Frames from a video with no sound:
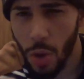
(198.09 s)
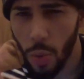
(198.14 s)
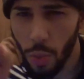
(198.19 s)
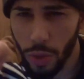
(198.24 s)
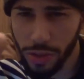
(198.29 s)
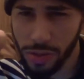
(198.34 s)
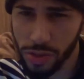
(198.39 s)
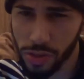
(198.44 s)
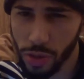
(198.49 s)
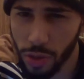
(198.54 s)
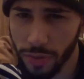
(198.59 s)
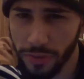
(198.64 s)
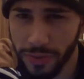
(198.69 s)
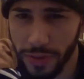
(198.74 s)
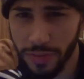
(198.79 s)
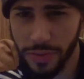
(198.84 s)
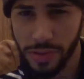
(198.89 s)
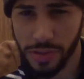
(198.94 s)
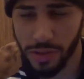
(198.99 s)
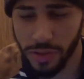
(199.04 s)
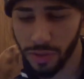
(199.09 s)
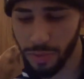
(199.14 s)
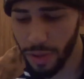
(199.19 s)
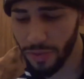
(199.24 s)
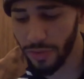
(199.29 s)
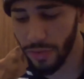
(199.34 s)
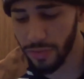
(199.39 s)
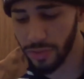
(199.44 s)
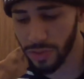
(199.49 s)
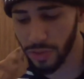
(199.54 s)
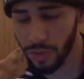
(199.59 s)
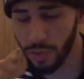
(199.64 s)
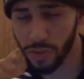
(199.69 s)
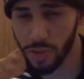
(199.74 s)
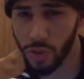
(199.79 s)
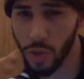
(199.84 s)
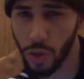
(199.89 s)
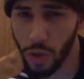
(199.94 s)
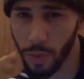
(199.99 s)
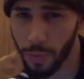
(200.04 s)
What's your favorite cereal? My favorite cereal
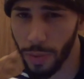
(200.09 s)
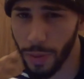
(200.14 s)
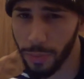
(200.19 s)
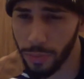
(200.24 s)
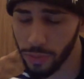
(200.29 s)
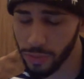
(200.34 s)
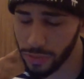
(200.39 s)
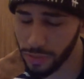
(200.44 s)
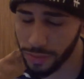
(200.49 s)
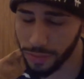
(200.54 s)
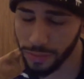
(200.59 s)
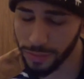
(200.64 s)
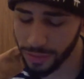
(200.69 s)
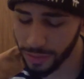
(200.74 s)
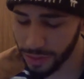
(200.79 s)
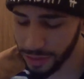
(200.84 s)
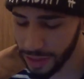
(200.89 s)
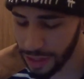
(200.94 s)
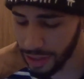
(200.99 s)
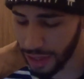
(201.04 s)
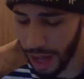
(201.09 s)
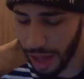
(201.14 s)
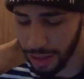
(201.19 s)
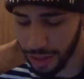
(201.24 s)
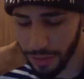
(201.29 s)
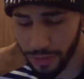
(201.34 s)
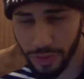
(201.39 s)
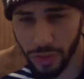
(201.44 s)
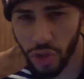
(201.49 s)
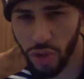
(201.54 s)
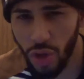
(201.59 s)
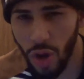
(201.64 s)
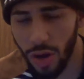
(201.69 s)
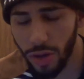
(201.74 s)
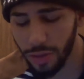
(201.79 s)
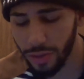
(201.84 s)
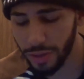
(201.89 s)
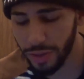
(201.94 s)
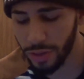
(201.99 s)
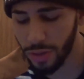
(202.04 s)
is Cocoa Pebbles. Because I, I love it
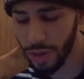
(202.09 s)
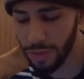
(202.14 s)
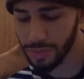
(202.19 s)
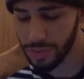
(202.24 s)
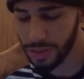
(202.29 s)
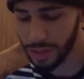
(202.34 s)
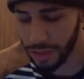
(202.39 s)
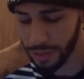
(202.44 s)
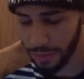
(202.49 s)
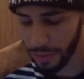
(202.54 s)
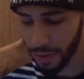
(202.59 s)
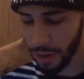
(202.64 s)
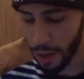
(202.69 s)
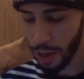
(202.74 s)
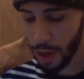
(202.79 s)
chocolate, you know what I'm saying?